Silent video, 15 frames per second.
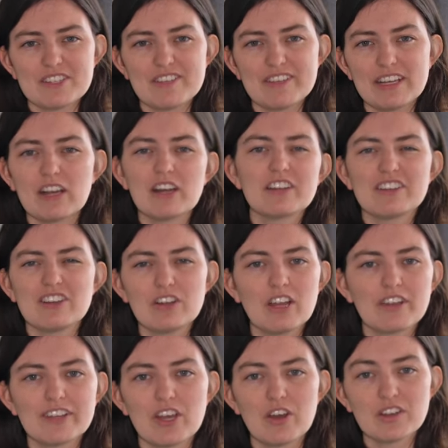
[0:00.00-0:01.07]
something, I don't know,
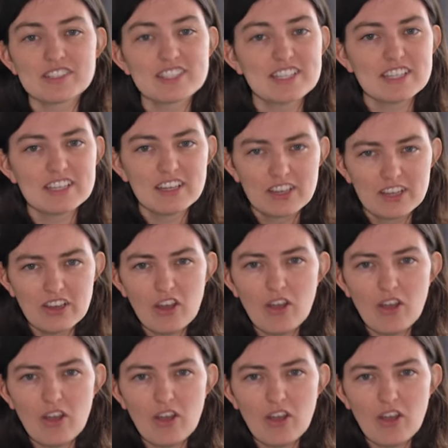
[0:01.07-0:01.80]
like the RZ.